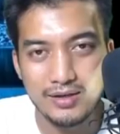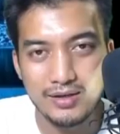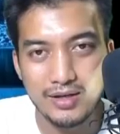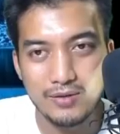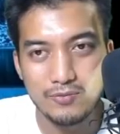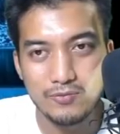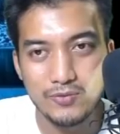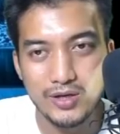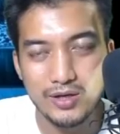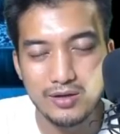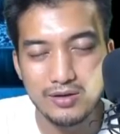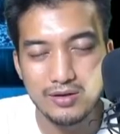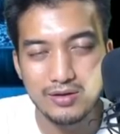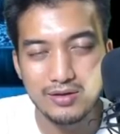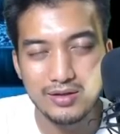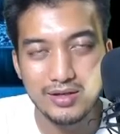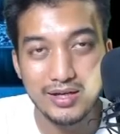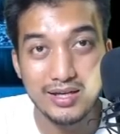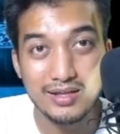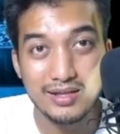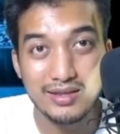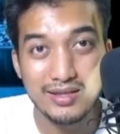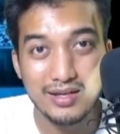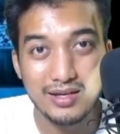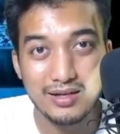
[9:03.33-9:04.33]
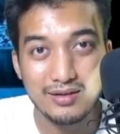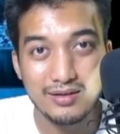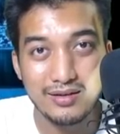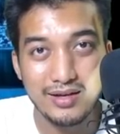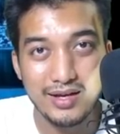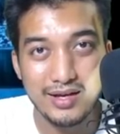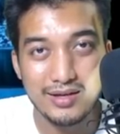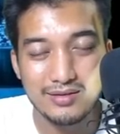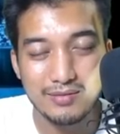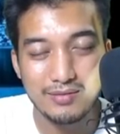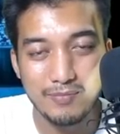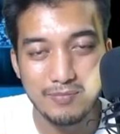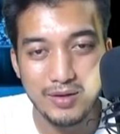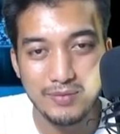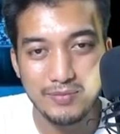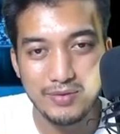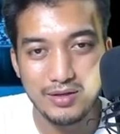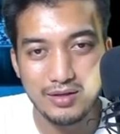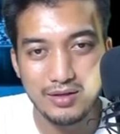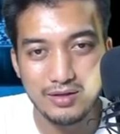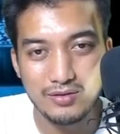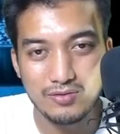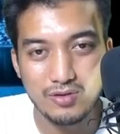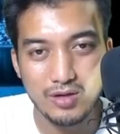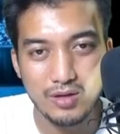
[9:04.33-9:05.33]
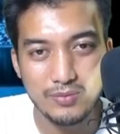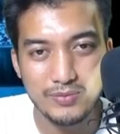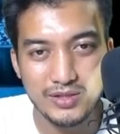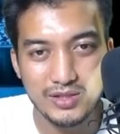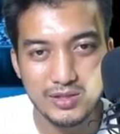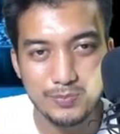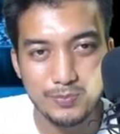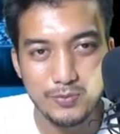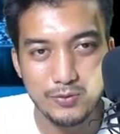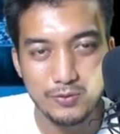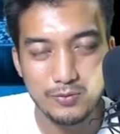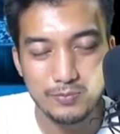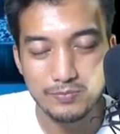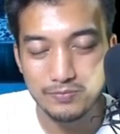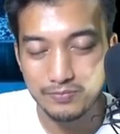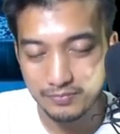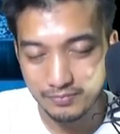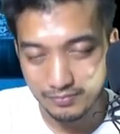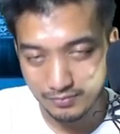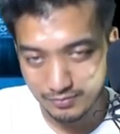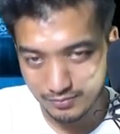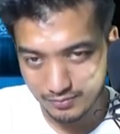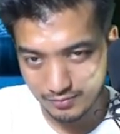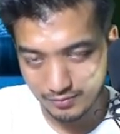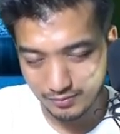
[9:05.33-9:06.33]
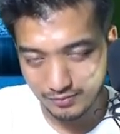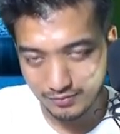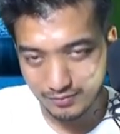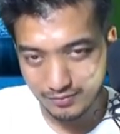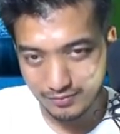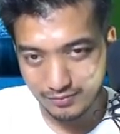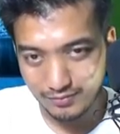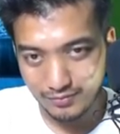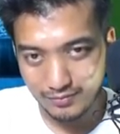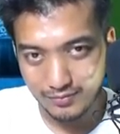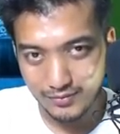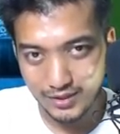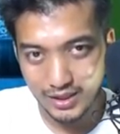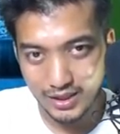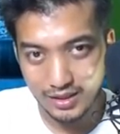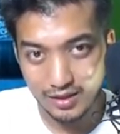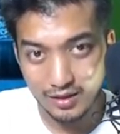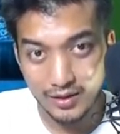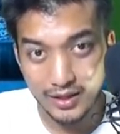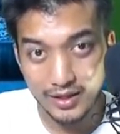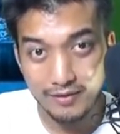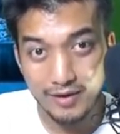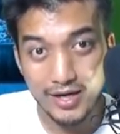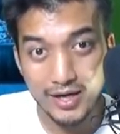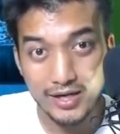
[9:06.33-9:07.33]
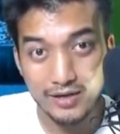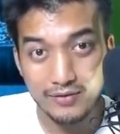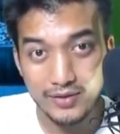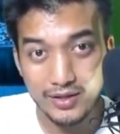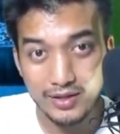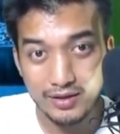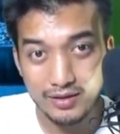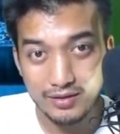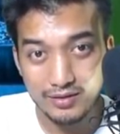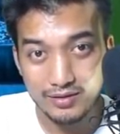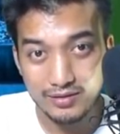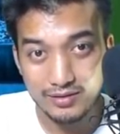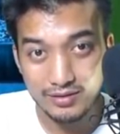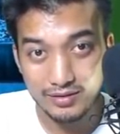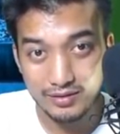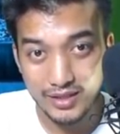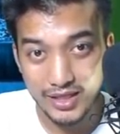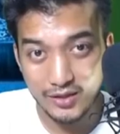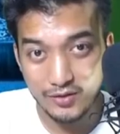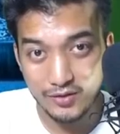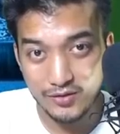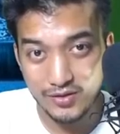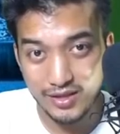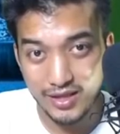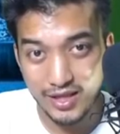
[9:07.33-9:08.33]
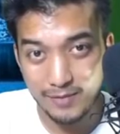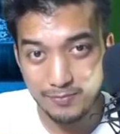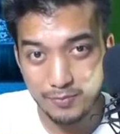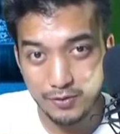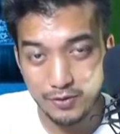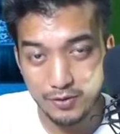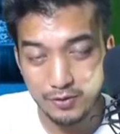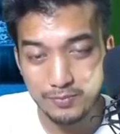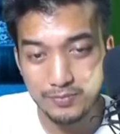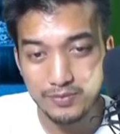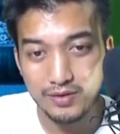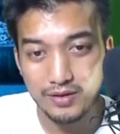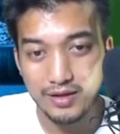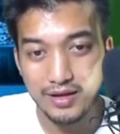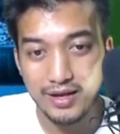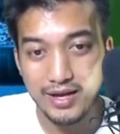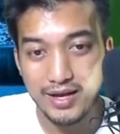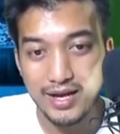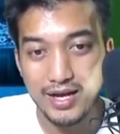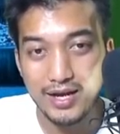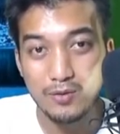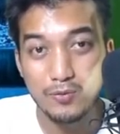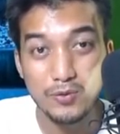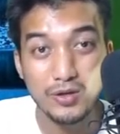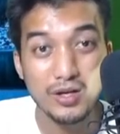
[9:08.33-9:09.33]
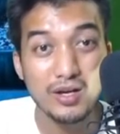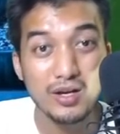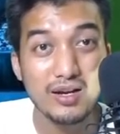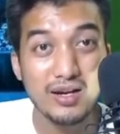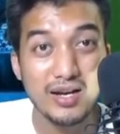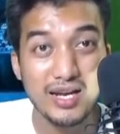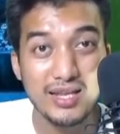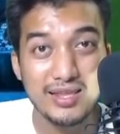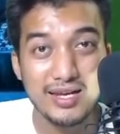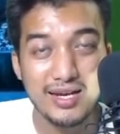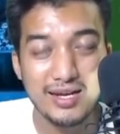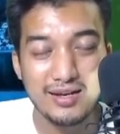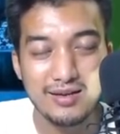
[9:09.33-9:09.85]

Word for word: and we are gonna get that. Yes, maybe he dropped his poop. Okay, right over there. Can you see that poop? Yeah, we gotta get that.